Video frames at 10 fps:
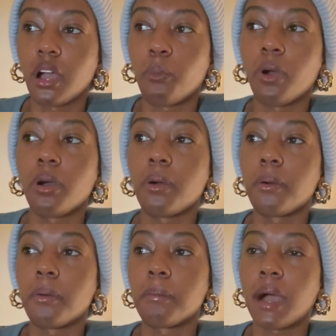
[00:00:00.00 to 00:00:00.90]

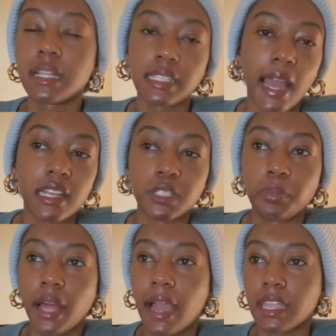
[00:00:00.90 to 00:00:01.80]
well, my dad is
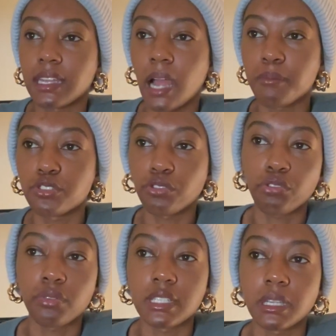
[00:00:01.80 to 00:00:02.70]
black and I'm
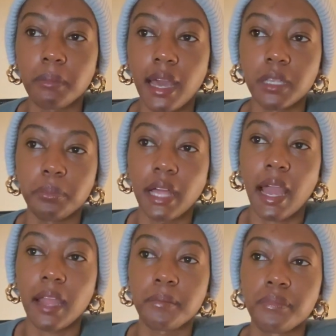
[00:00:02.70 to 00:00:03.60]
screwing somebody
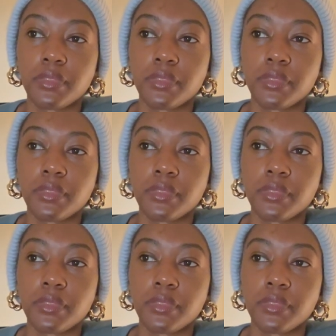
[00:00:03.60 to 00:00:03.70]
black,